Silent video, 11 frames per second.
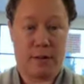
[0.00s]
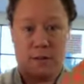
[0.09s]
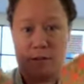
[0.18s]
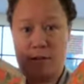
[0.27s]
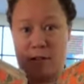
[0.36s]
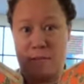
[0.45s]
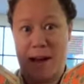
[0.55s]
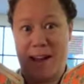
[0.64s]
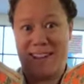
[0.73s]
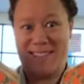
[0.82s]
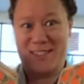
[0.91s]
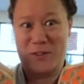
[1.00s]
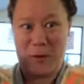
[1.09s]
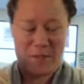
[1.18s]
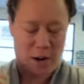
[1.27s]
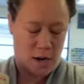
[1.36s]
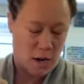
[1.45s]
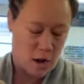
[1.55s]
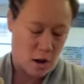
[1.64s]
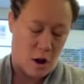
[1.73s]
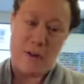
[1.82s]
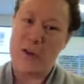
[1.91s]
this is the back, super fun.
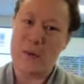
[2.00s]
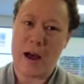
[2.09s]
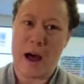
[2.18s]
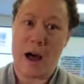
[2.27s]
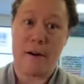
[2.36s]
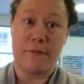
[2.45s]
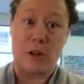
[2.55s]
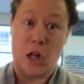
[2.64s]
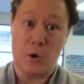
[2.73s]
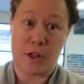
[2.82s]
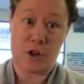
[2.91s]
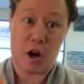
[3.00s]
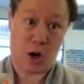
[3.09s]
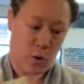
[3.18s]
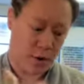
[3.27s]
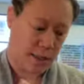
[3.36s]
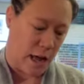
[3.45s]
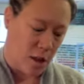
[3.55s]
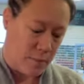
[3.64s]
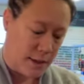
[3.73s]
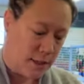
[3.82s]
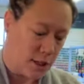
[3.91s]
All of them have glow-in-the-dark quilted
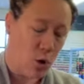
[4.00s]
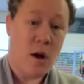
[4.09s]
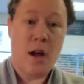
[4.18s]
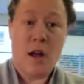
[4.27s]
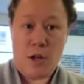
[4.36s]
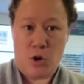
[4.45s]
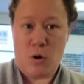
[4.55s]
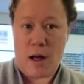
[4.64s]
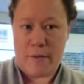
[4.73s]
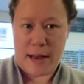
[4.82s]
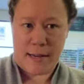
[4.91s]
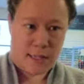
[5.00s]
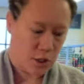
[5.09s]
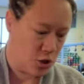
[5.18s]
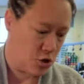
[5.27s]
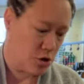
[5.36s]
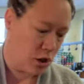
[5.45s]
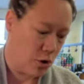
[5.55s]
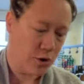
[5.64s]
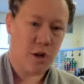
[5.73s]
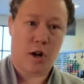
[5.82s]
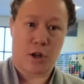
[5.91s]
elements. So you will have access to the
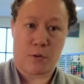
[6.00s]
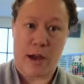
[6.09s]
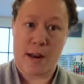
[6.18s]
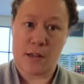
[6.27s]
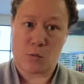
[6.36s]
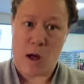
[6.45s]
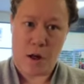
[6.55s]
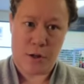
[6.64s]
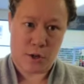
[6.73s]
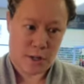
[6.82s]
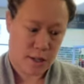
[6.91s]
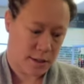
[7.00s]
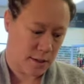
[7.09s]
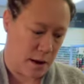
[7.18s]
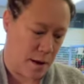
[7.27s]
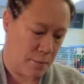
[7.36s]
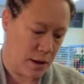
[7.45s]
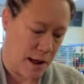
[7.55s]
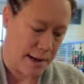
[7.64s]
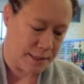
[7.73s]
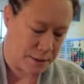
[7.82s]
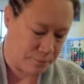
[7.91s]
glow-in-the-dark thread as well during this
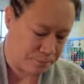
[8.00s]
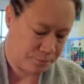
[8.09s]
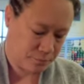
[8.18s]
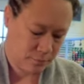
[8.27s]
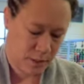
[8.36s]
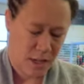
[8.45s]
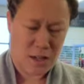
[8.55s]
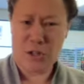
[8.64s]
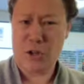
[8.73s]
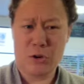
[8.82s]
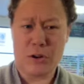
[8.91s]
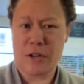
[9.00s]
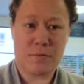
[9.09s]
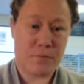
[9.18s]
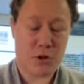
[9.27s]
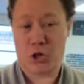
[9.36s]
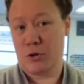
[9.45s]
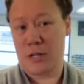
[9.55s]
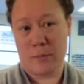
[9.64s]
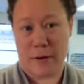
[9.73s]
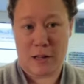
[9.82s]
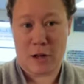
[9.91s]
class. So could choose to
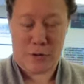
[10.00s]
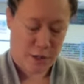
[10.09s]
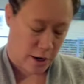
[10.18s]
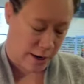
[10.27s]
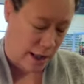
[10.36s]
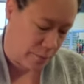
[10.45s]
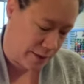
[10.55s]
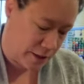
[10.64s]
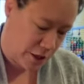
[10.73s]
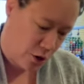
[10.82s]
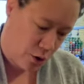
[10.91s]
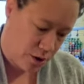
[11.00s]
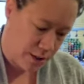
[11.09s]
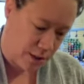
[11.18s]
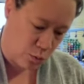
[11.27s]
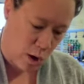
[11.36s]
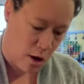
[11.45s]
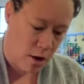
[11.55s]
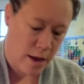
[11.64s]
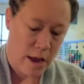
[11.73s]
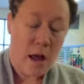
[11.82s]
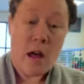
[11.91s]
put glow-in-the-dark elements in yours as well.
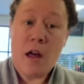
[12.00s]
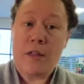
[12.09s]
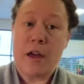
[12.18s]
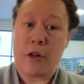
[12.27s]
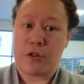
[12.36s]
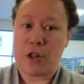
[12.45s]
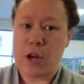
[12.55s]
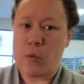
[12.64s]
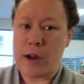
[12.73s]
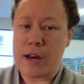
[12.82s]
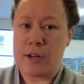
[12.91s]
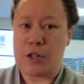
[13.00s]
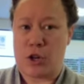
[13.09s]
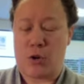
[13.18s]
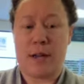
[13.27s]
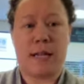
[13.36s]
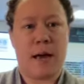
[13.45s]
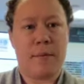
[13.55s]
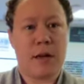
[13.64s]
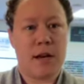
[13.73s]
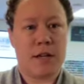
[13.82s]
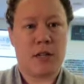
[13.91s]
The other thing we're gonna do is I'm
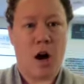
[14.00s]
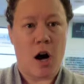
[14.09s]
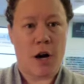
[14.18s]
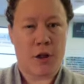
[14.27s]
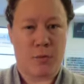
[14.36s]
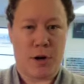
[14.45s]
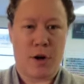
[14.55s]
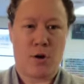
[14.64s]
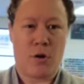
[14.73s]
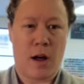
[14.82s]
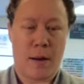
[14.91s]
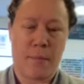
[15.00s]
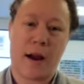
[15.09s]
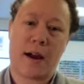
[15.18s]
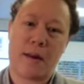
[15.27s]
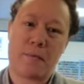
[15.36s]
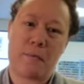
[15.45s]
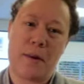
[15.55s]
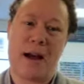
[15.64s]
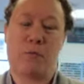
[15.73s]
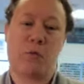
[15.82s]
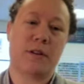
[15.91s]
gonna talk through,
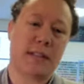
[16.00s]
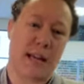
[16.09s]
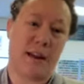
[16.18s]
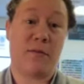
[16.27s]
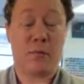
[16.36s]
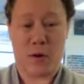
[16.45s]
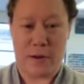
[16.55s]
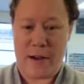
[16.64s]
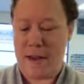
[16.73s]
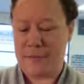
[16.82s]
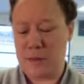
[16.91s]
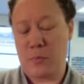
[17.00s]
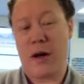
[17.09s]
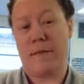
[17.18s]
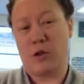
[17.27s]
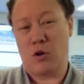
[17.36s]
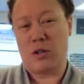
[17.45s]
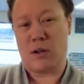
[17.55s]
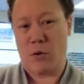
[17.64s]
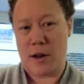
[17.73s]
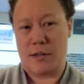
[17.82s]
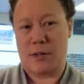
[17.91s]
we'll see. If I have some brave souls that
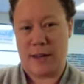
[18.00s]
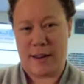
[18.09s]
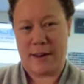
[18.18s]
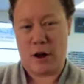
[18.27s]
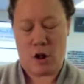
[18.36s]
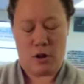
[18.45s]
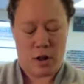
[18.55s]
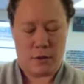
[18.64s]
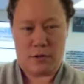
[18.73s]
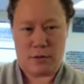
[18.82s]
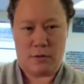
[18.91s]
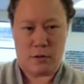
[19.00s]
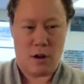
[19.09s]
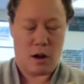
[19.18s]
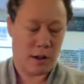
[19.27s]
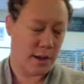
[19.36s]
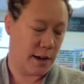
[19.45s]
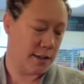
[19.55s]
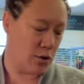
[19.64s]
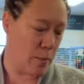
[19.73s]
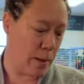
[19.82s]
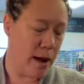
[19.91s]
wanna do it, then I'll let you guys do
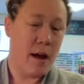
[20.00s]
it. But